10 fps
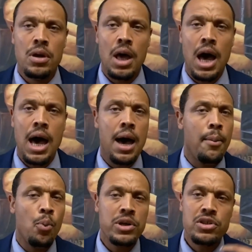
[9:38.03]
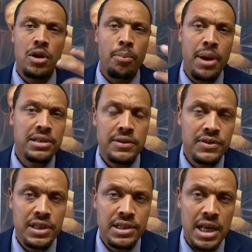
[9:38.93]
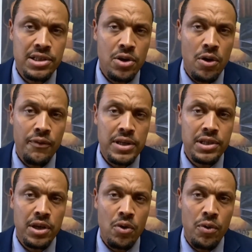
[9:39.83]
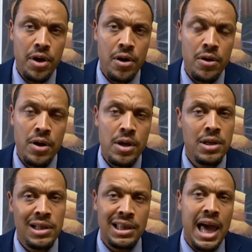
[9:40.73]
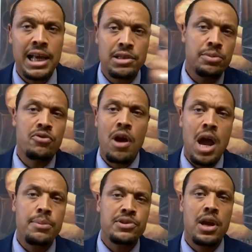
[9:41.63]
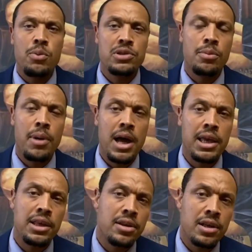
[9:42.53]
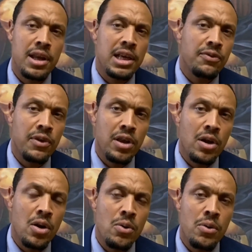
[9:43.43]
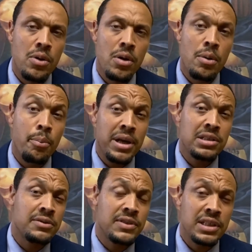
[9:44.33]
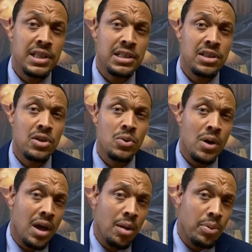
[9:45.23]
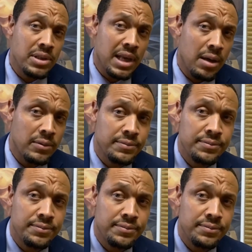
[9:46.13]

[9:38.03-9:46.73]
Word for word: I wish you the best of success in your investing career. Like, subscribe, share with somebody. Until the next video, best of success to you and peace out.